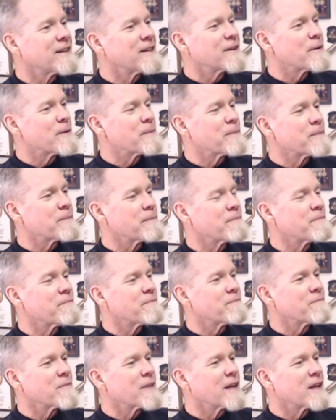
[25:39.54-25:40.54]
not
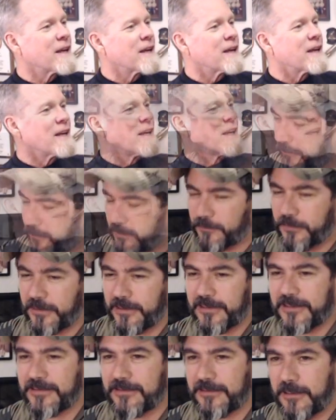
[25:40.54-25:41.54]
together. That's not what he meant.
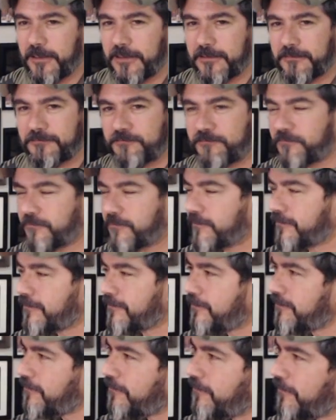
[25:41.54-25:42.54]
Yeah, so yeah, you should
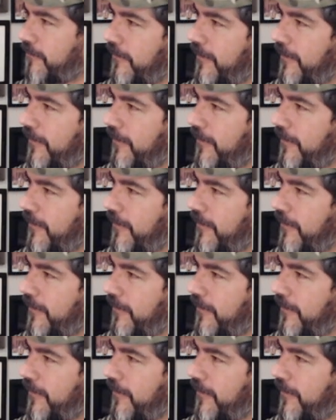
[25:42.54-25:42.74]
clarify.